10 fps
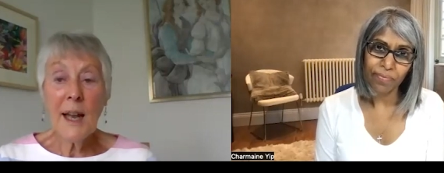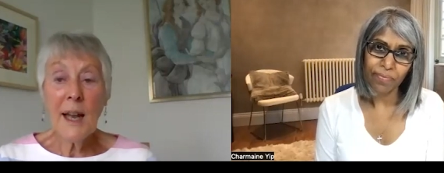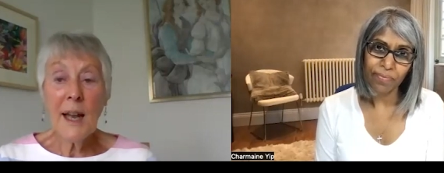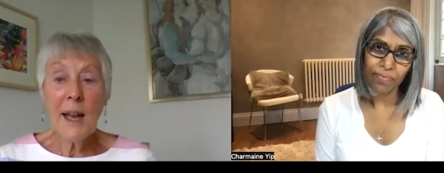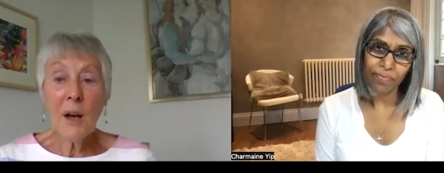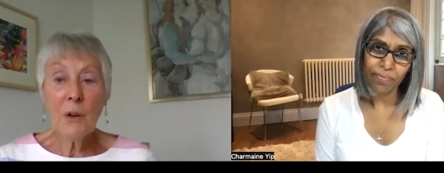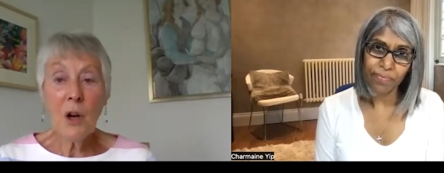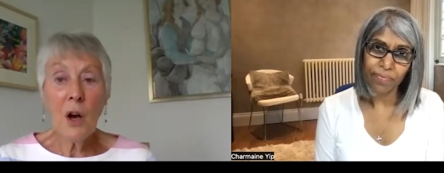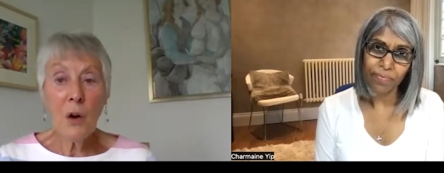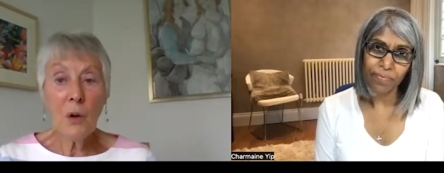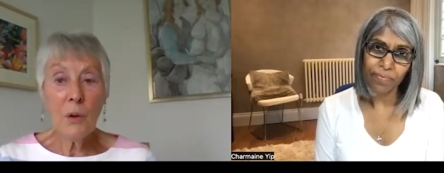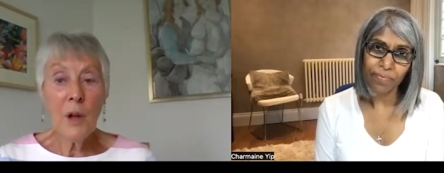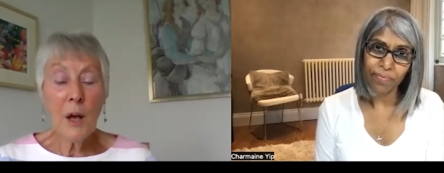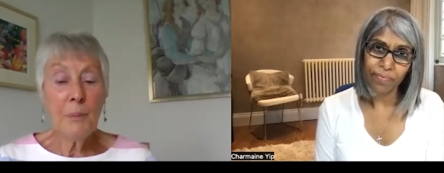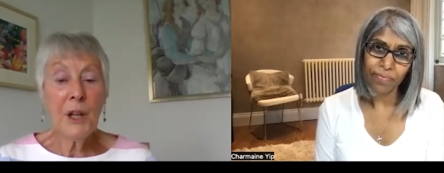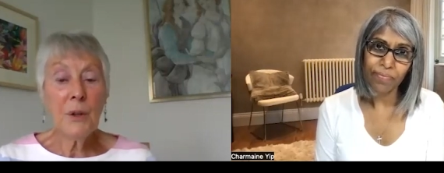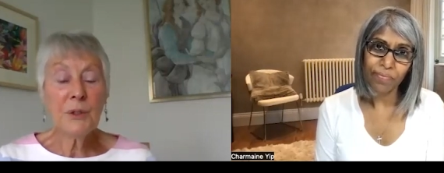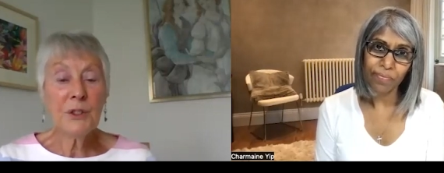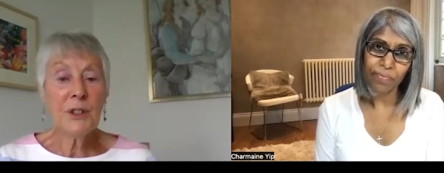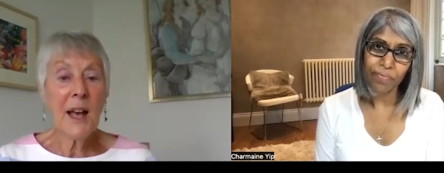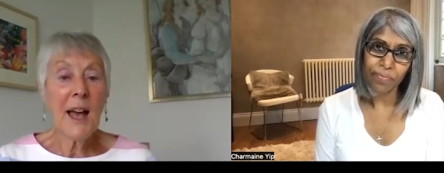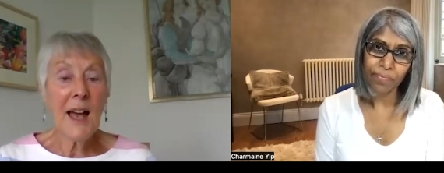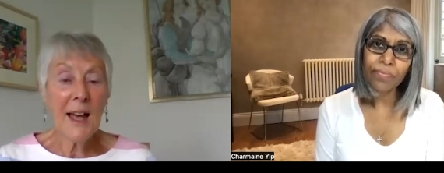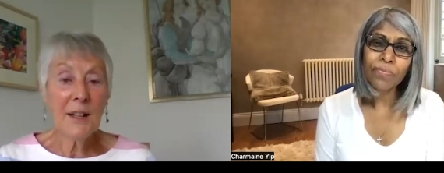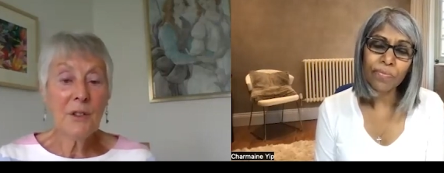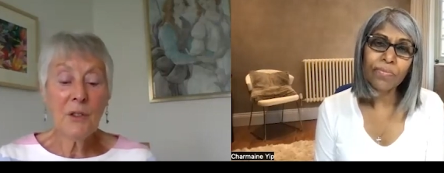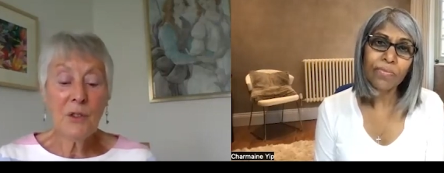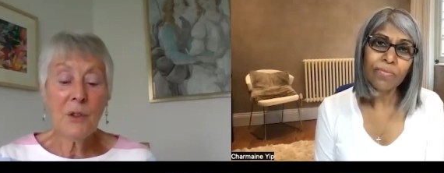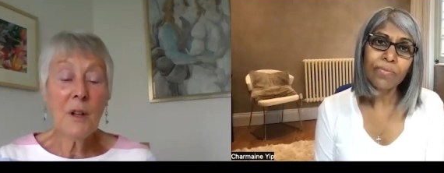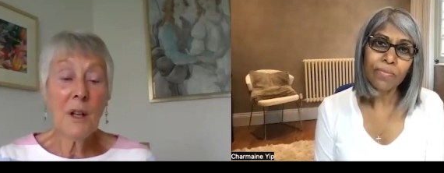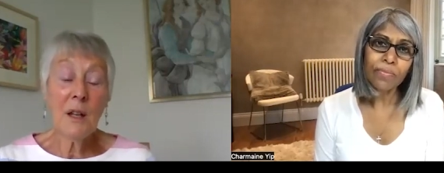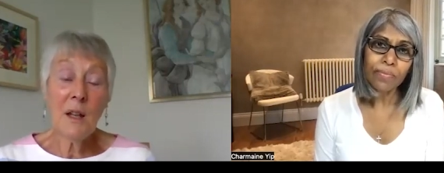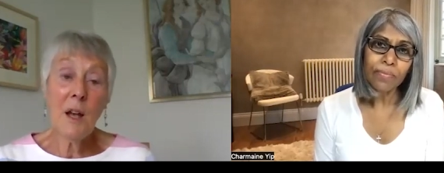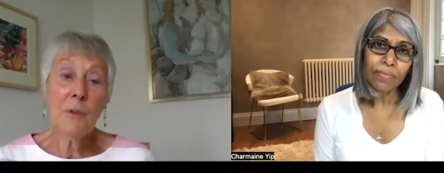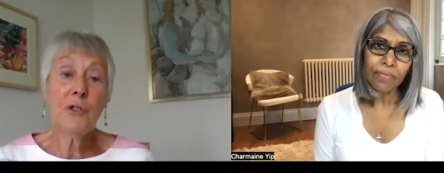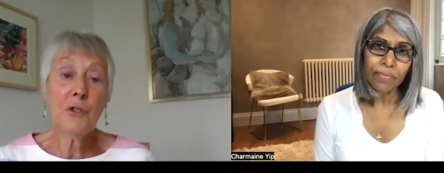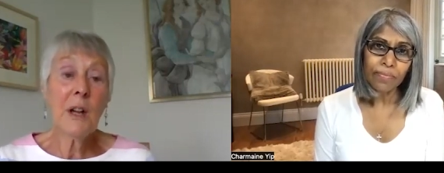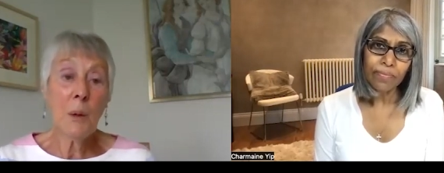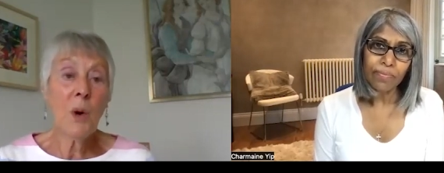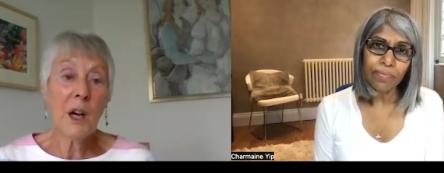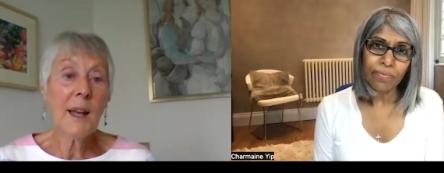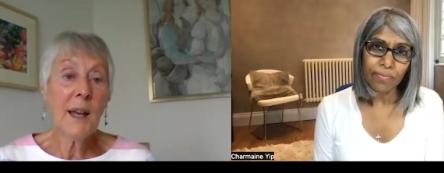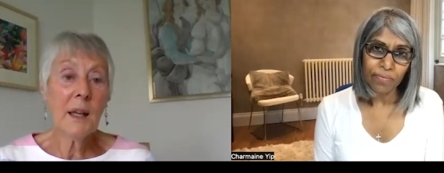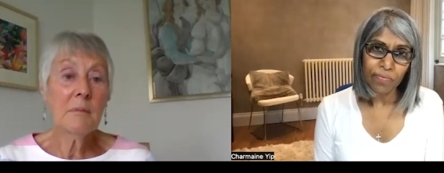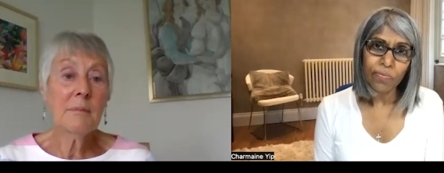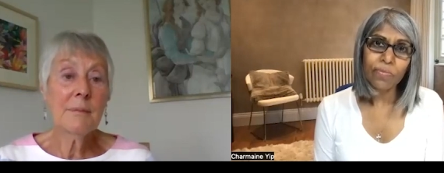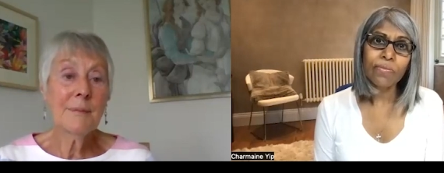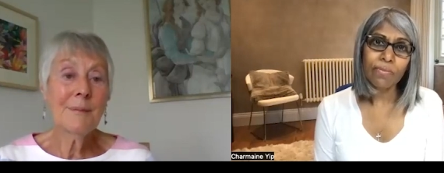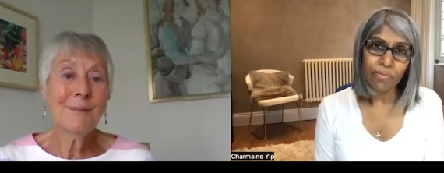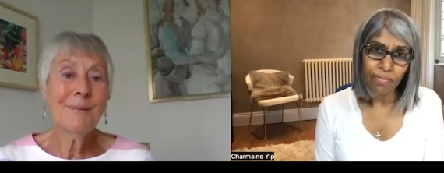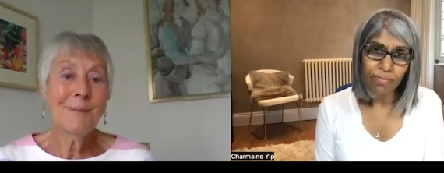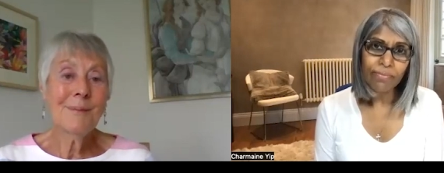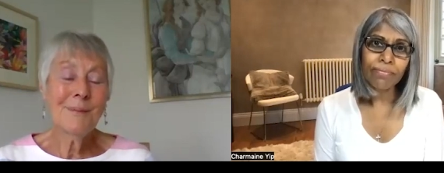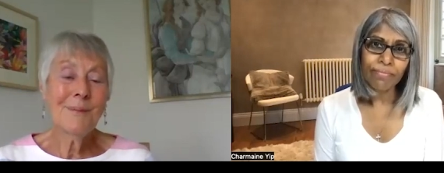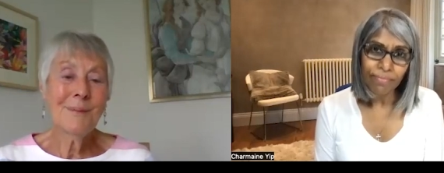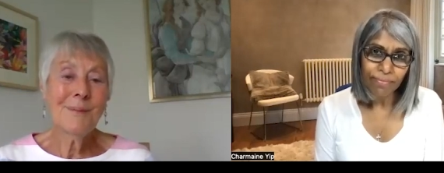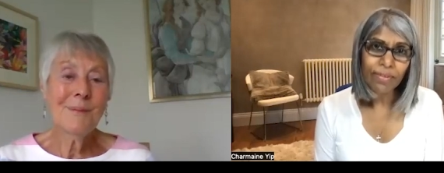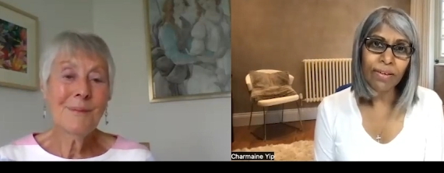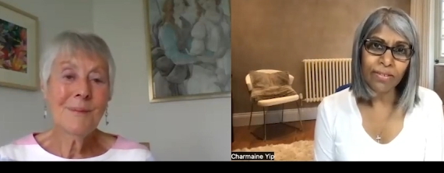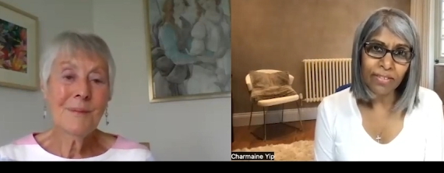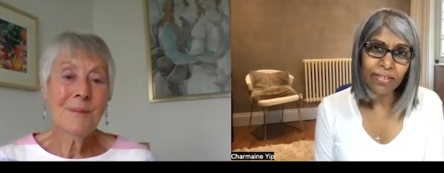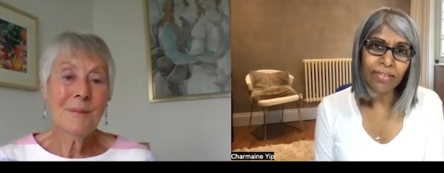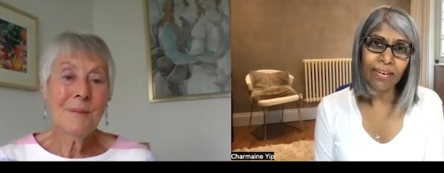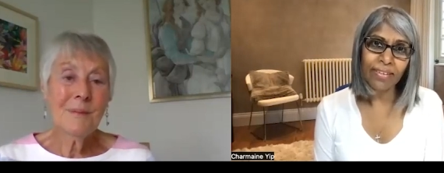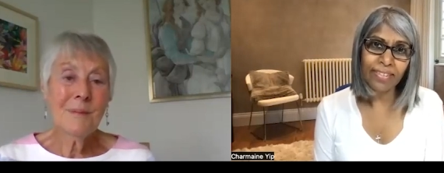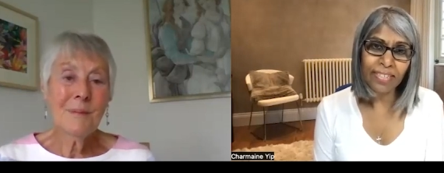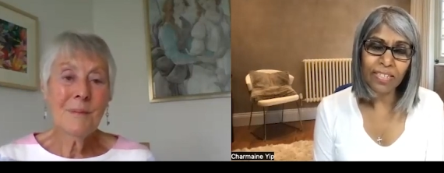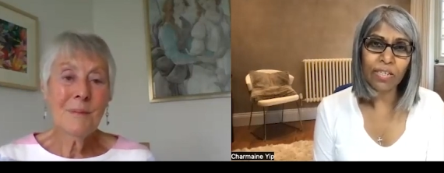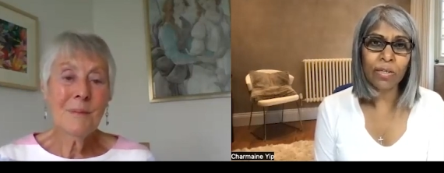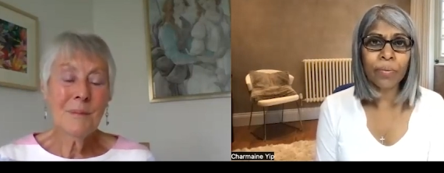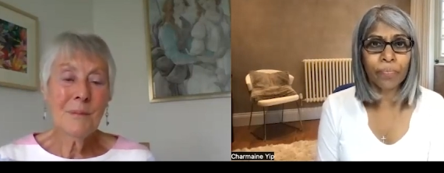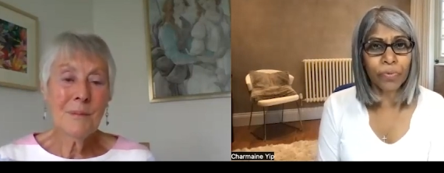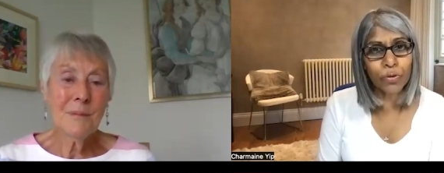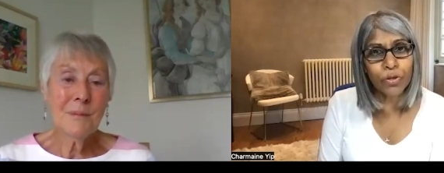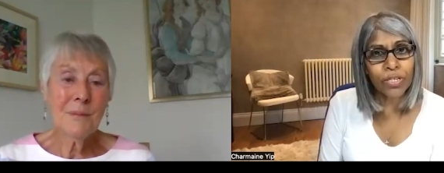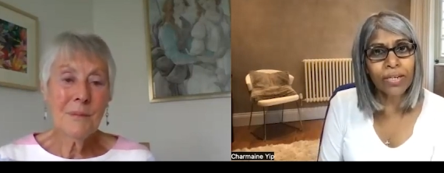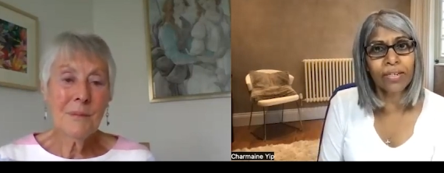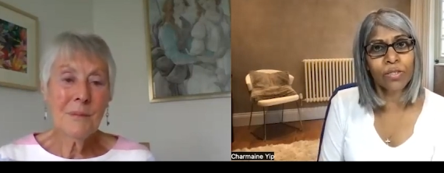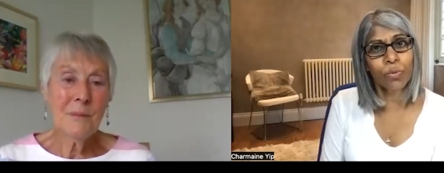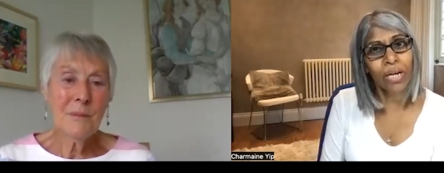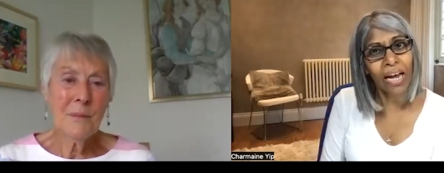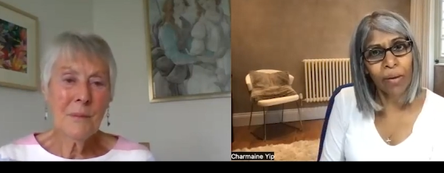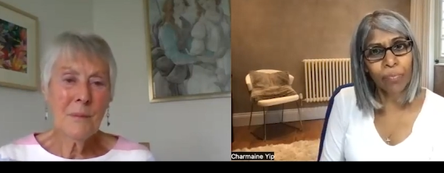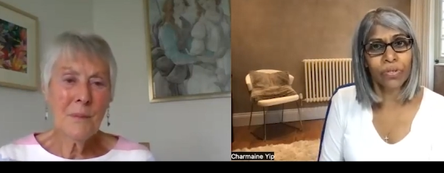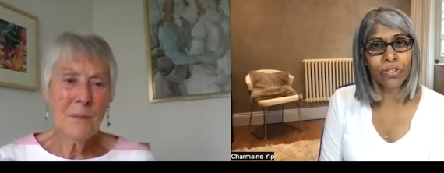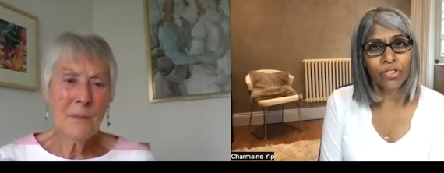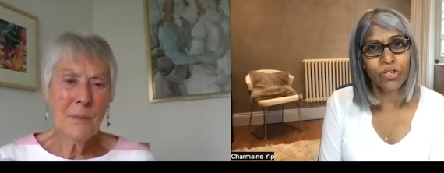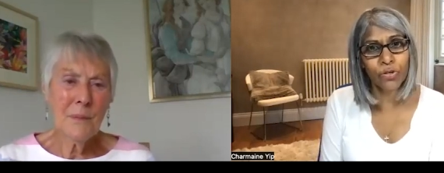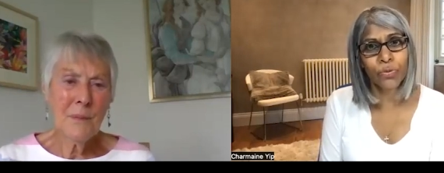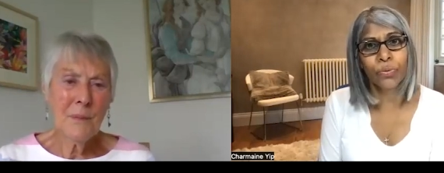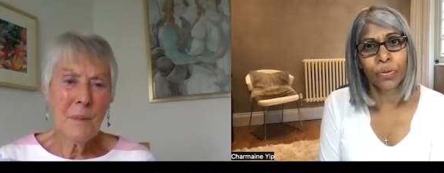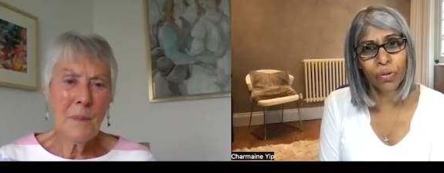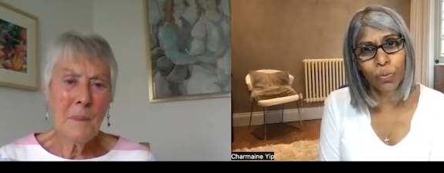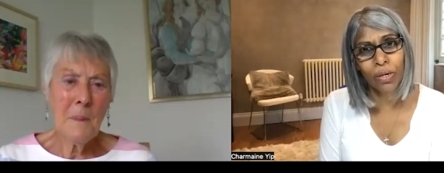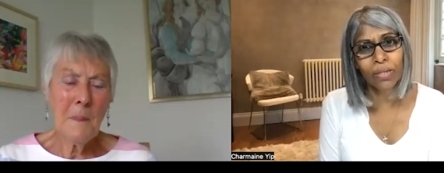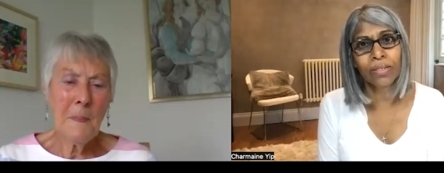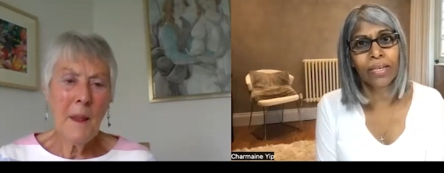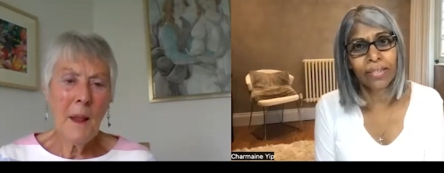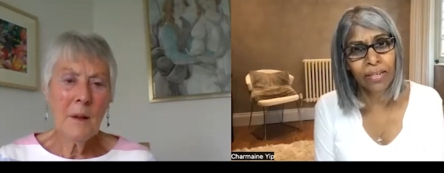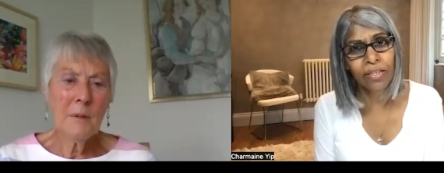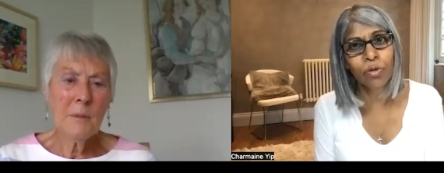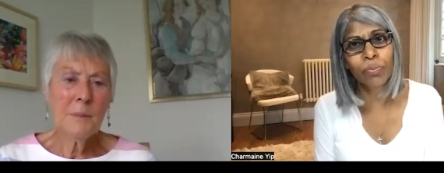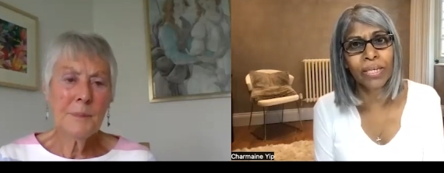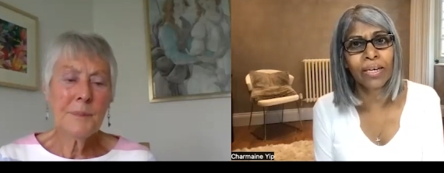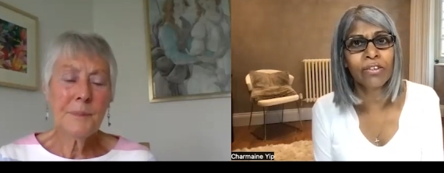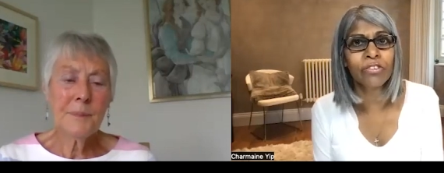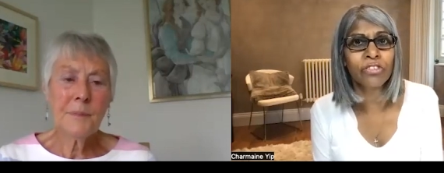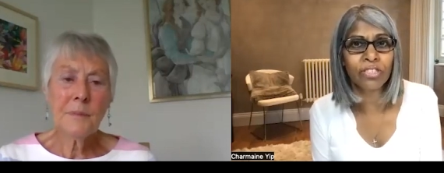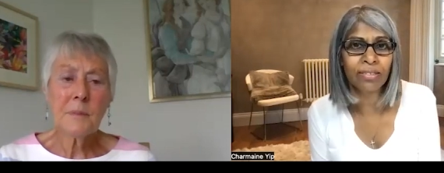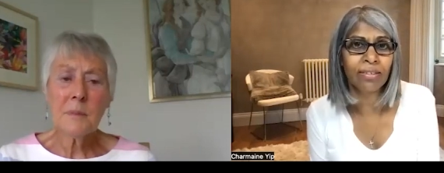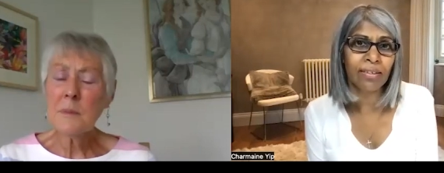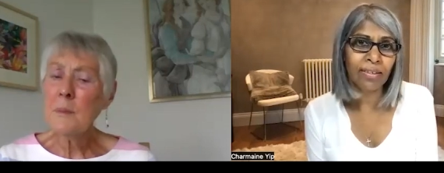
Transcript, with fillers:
Speaker 1: and alcohol abuse and um, street working.
Speaker 2: I see. And um, could you tell us what happened to the well and Naomi House?